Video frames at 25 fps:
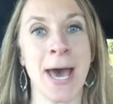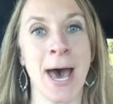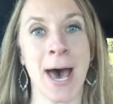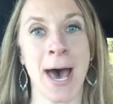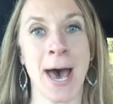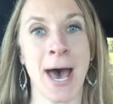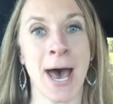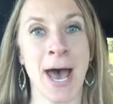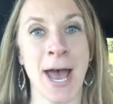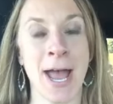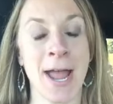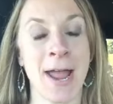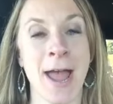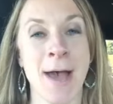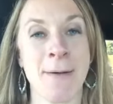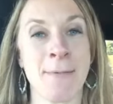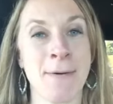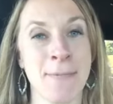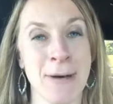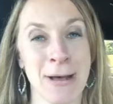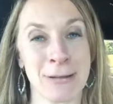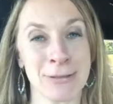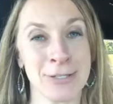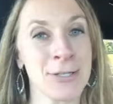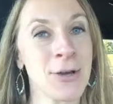I am
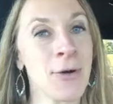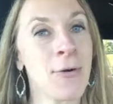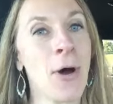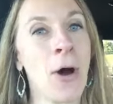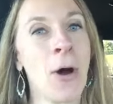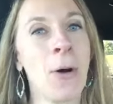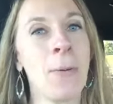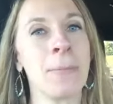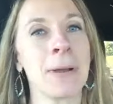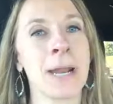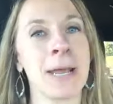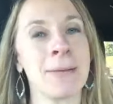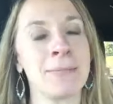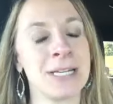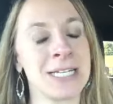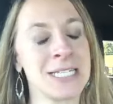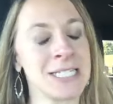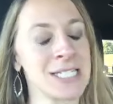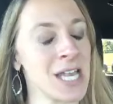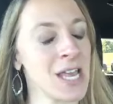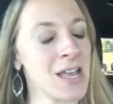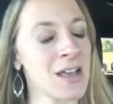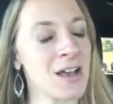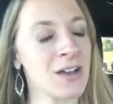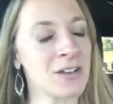about to go home, but I'm going
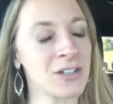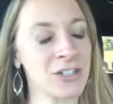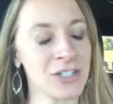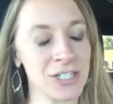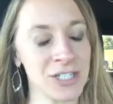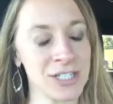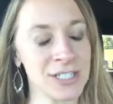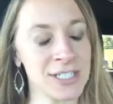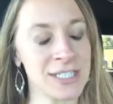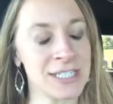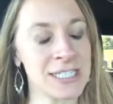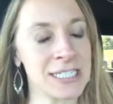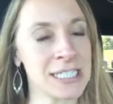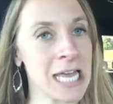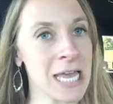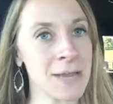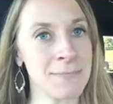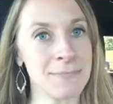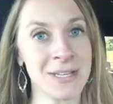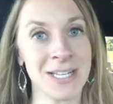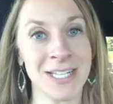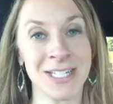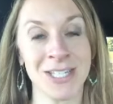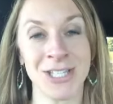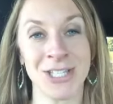to take a good
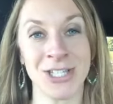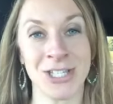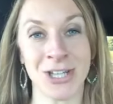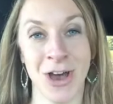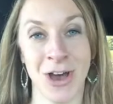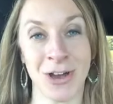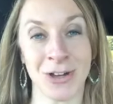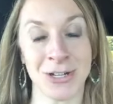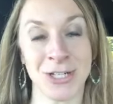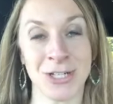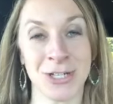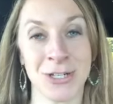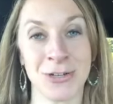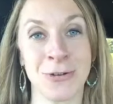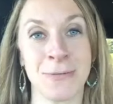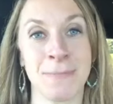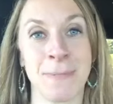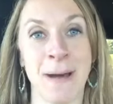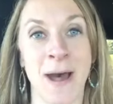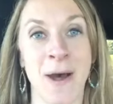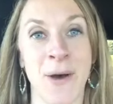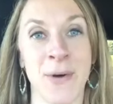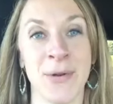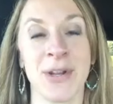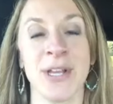10 minutes to talk to you
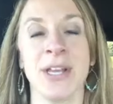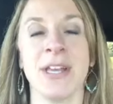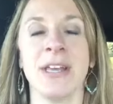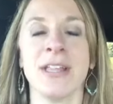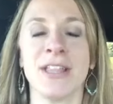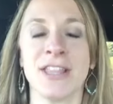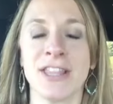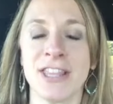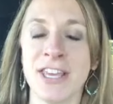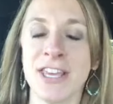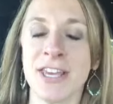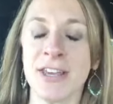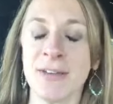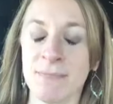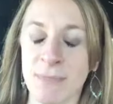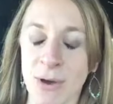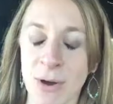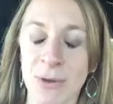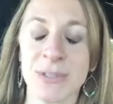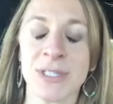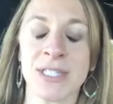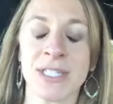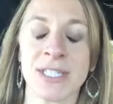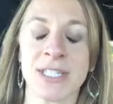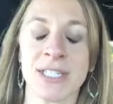about the
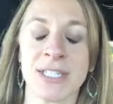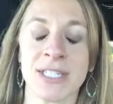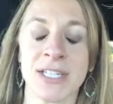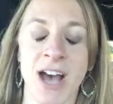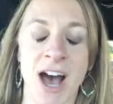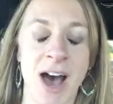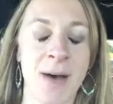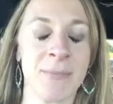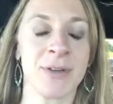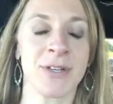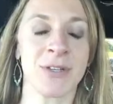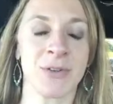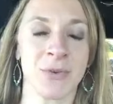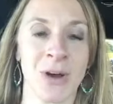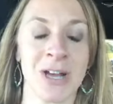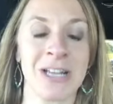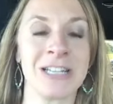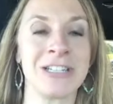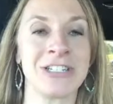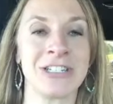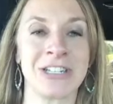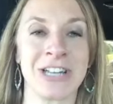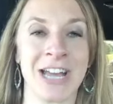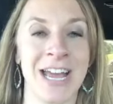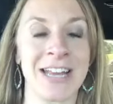most common
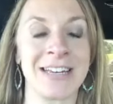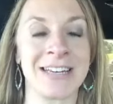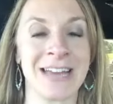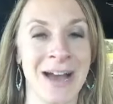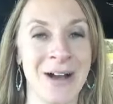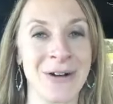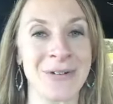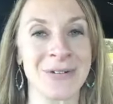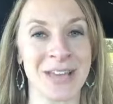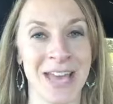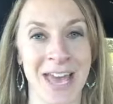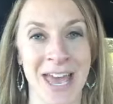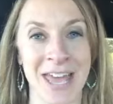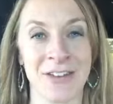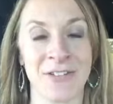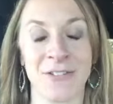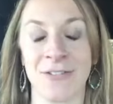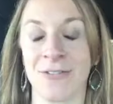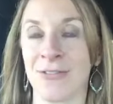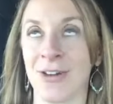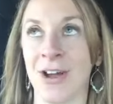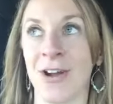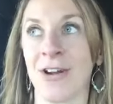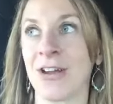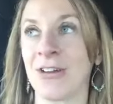question I now get
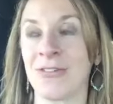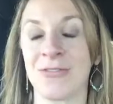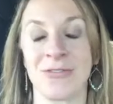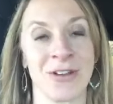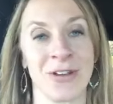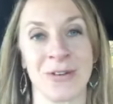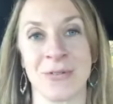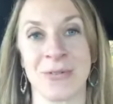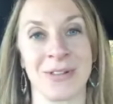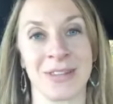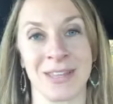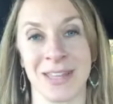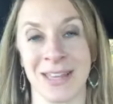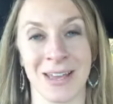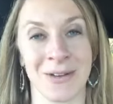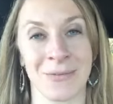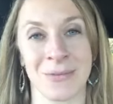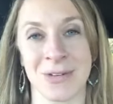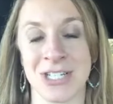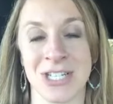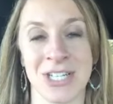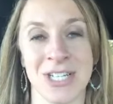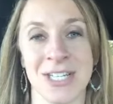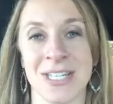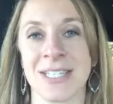very frequently,
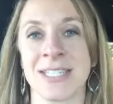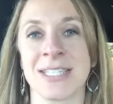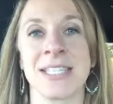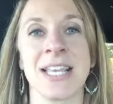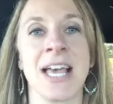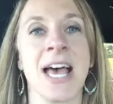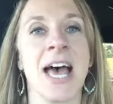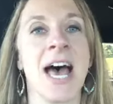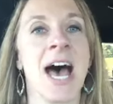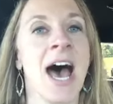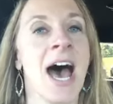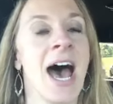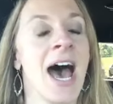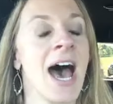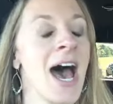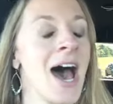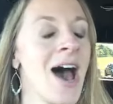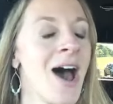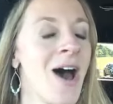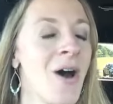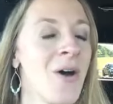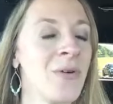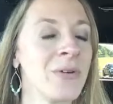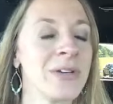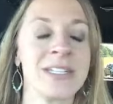which is
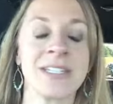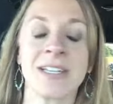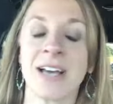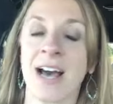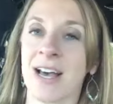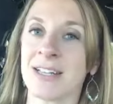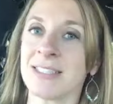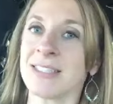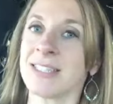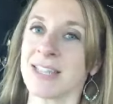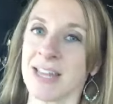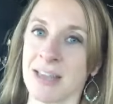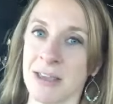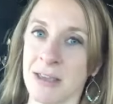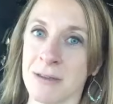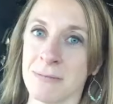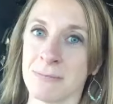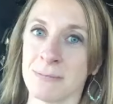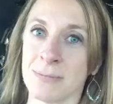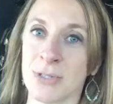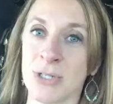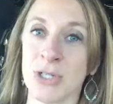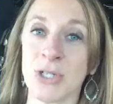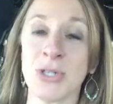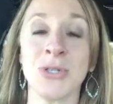how in God's
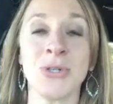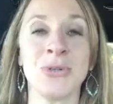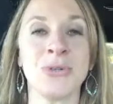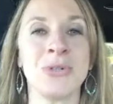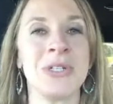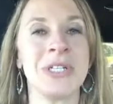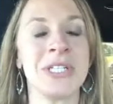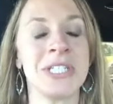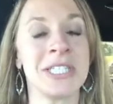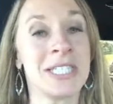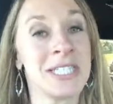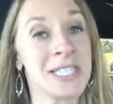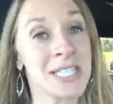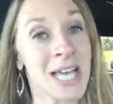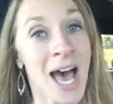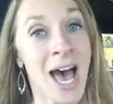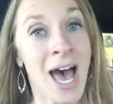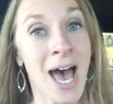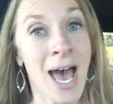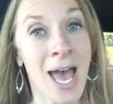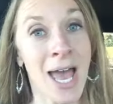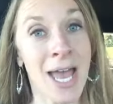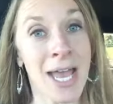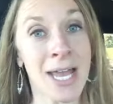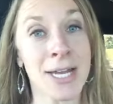name do you
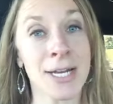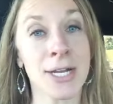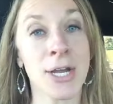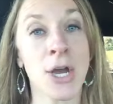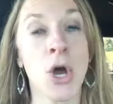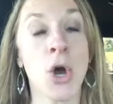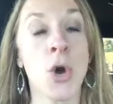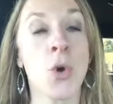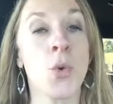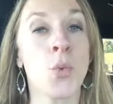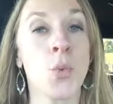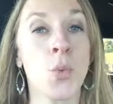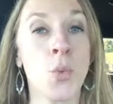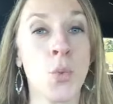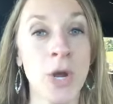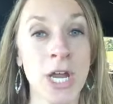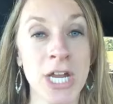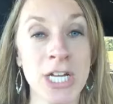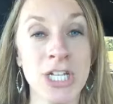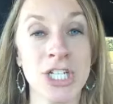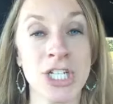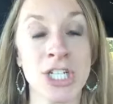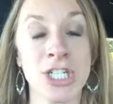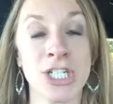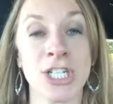decide
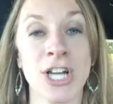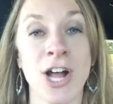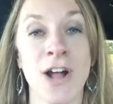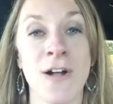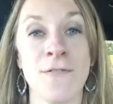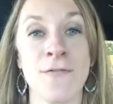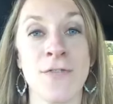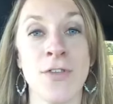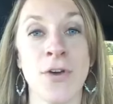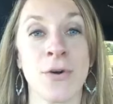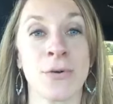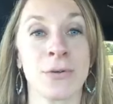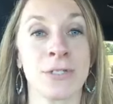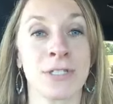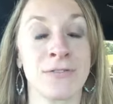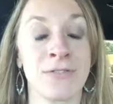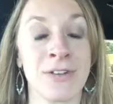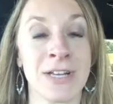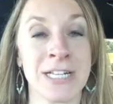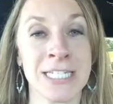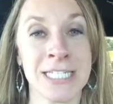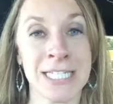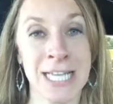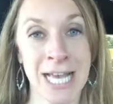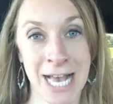which of those
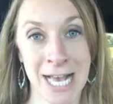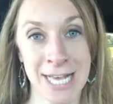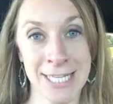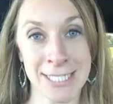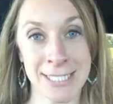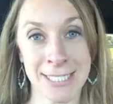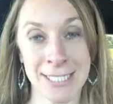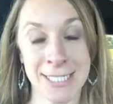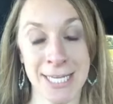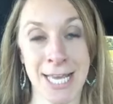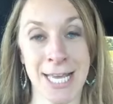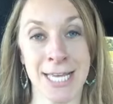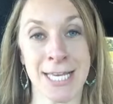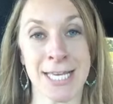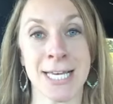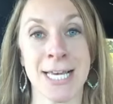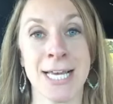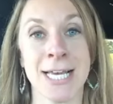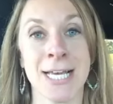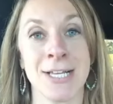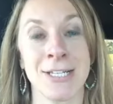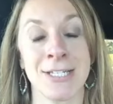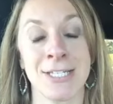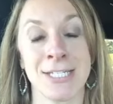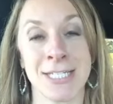fantastic,
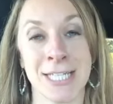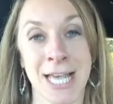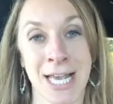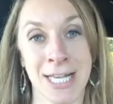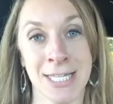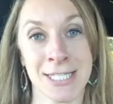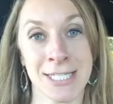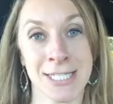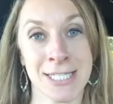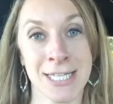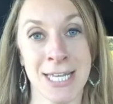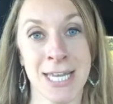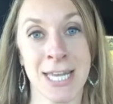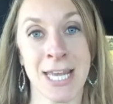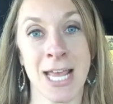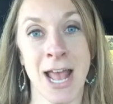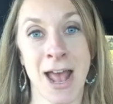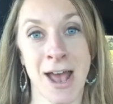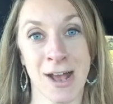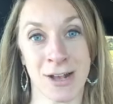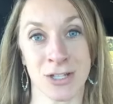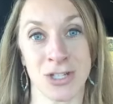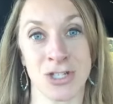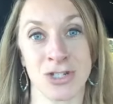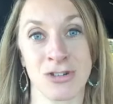sexy,
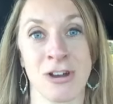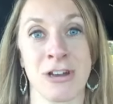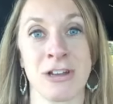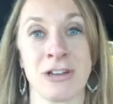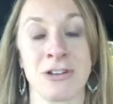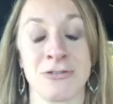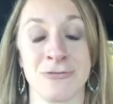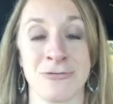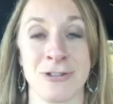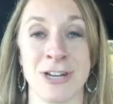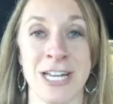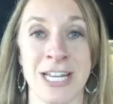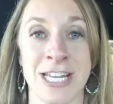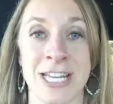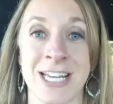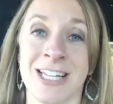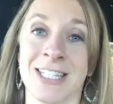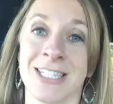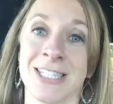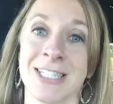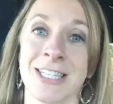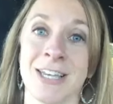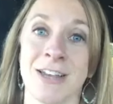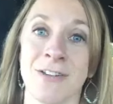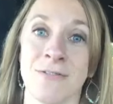extra
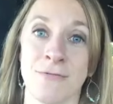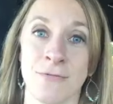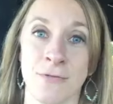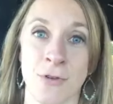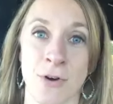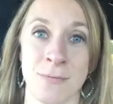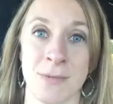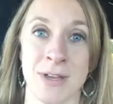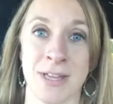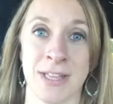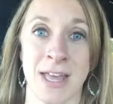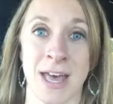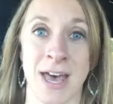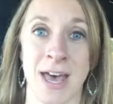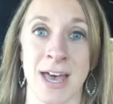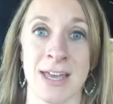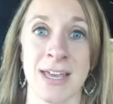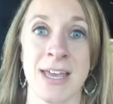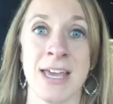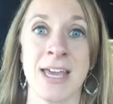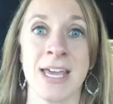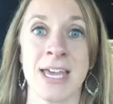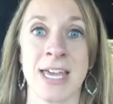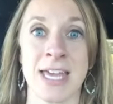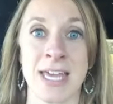ingredients in formula
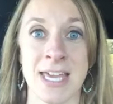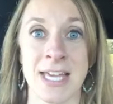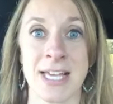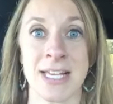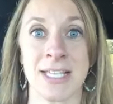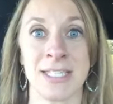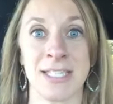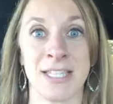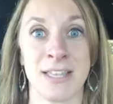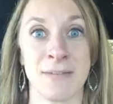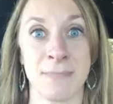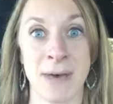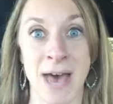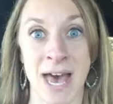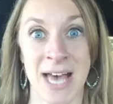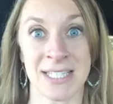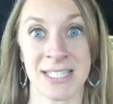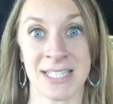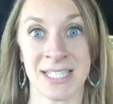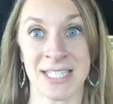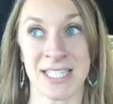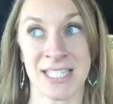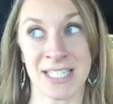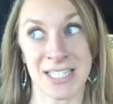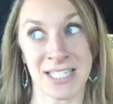is the
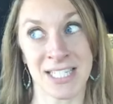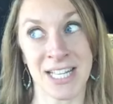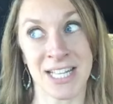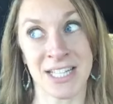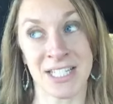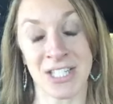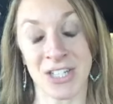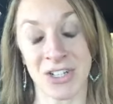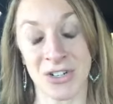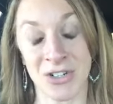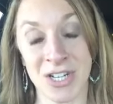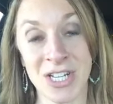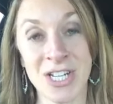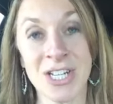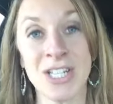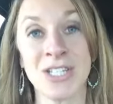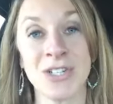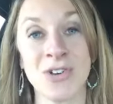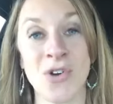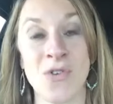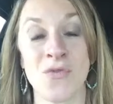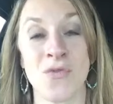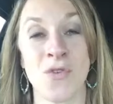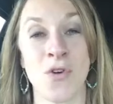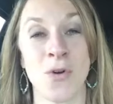best, since there is
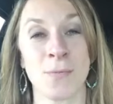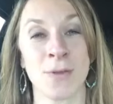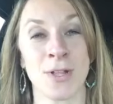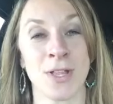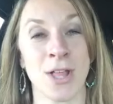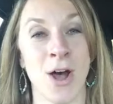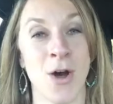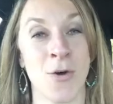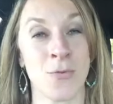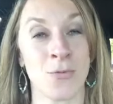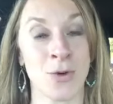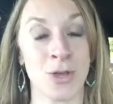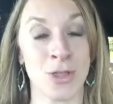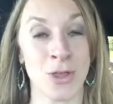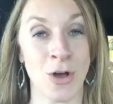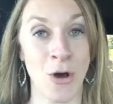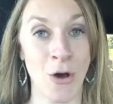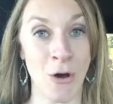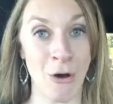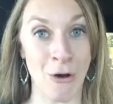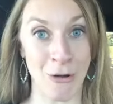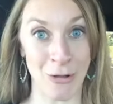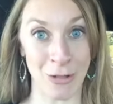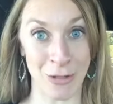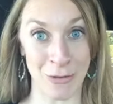no formula with
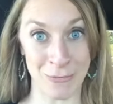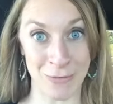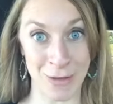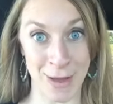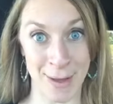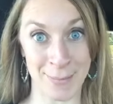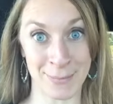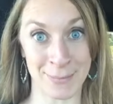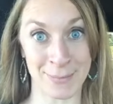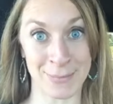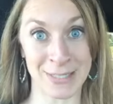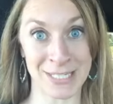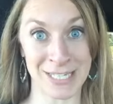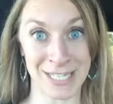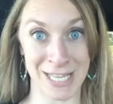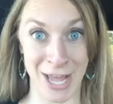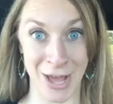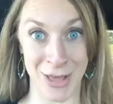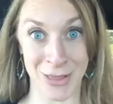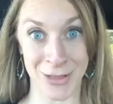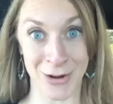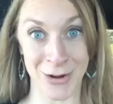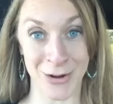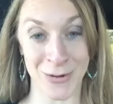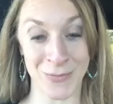all of them
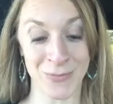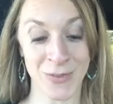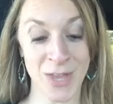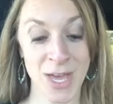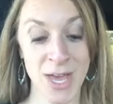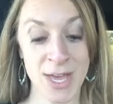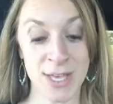together?